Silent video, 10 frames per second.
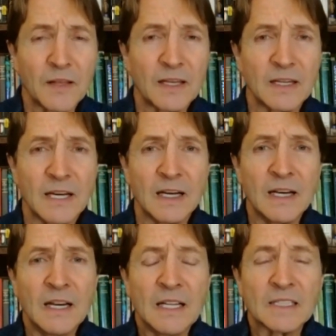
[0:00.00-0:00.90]
than
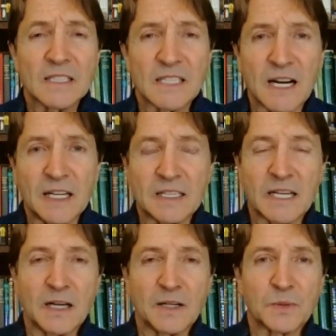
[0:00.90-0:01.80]

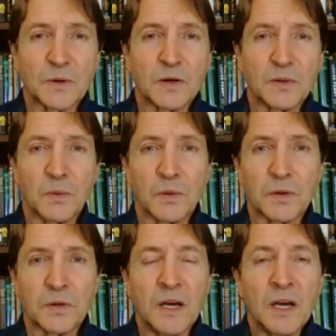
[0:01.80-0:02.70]
societies elsewhere in the
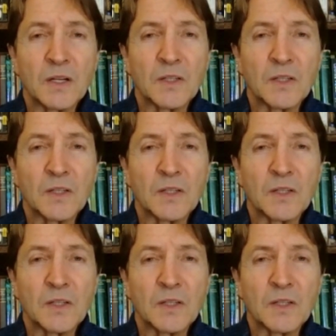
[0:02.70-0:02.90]
world.